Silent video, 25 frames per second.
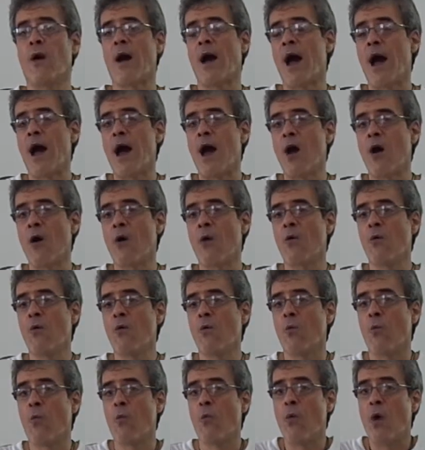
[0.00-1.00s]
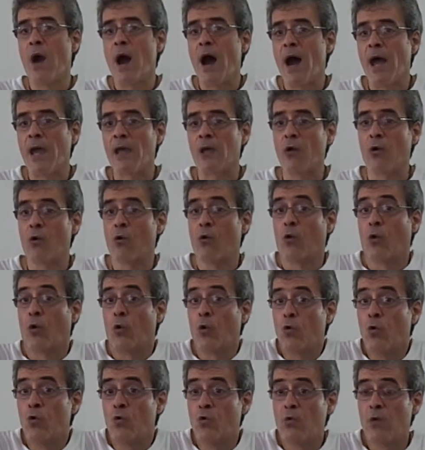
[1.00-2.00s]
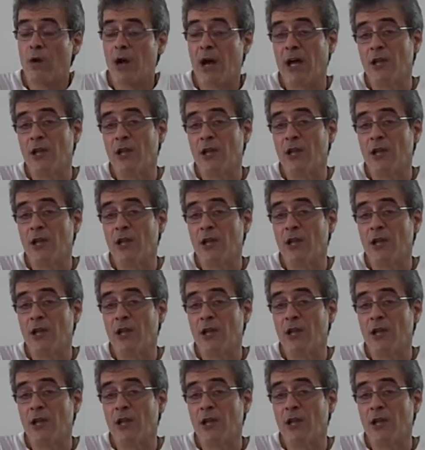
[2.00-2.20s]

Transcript: how why or who